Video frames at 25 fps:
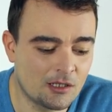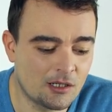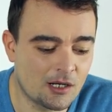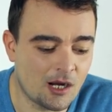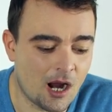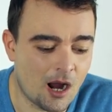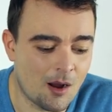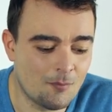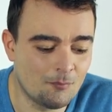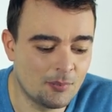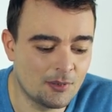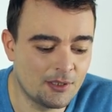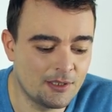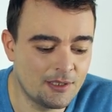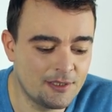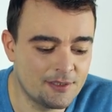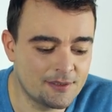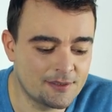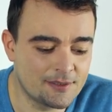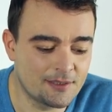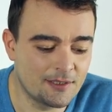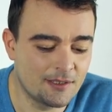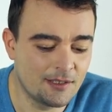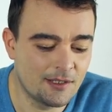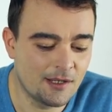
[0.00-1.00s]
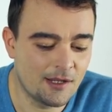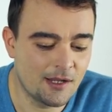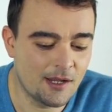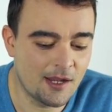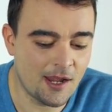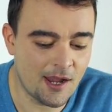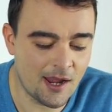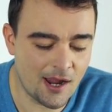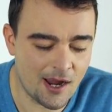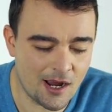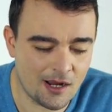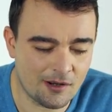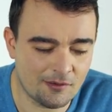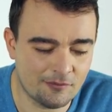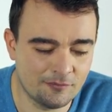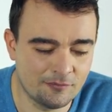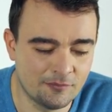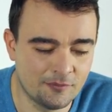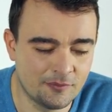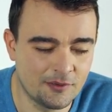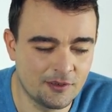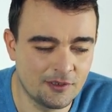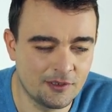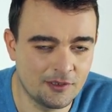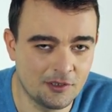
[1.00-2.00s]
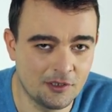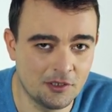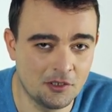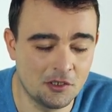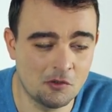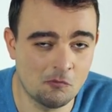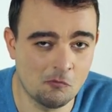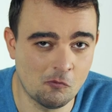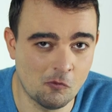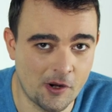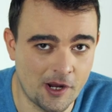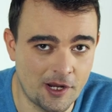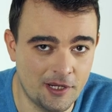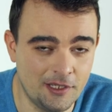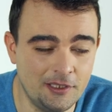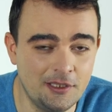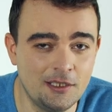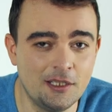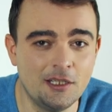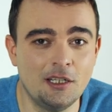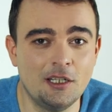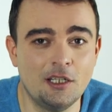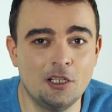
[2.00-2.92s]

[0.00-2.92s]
Companies have a way